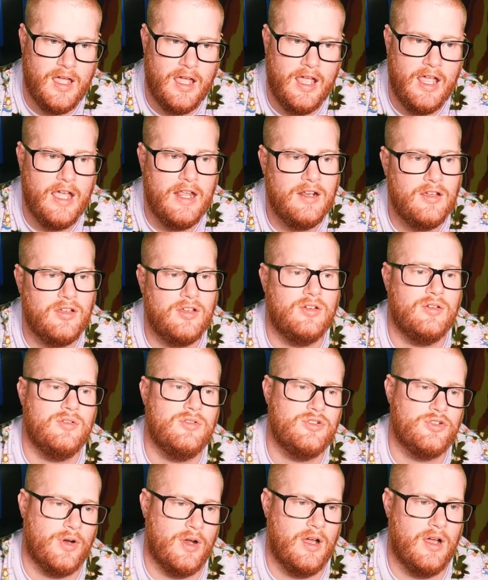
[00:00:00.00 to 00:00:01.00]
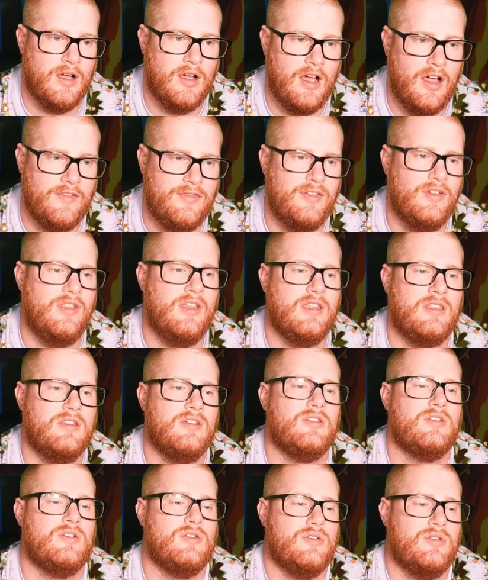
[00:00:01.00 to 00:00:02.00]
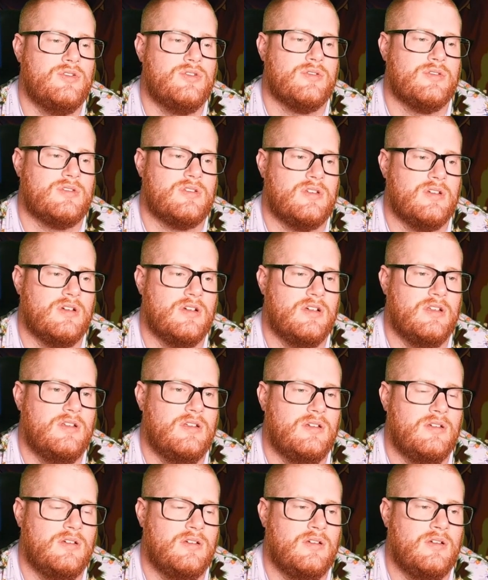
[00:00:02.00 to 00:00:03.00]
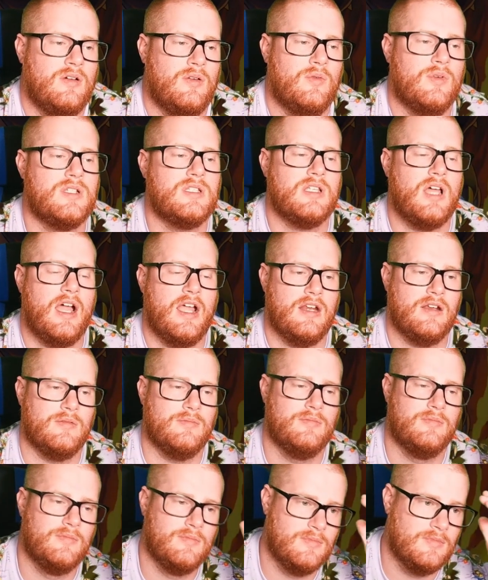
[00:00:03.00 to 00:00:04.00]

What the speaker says: And a Goodra. I feel like the Goodra's good. What's the item?